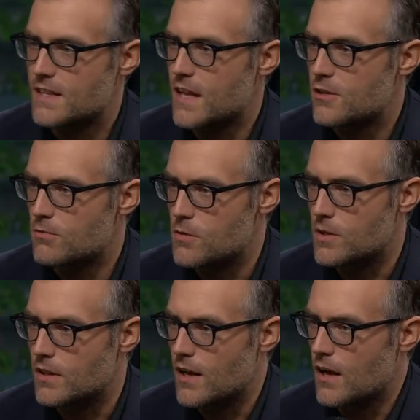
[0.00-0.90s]
thing that you
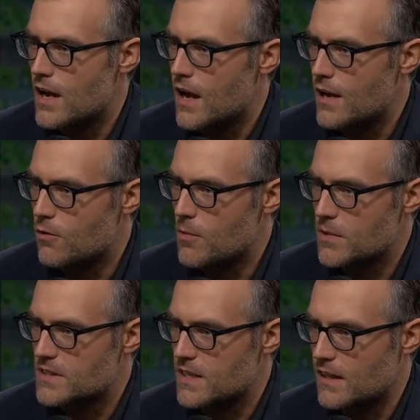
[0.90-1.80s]
ruined? I, I, I don't remember
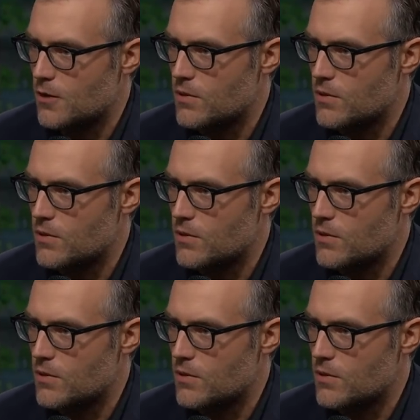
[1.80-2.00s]
exactly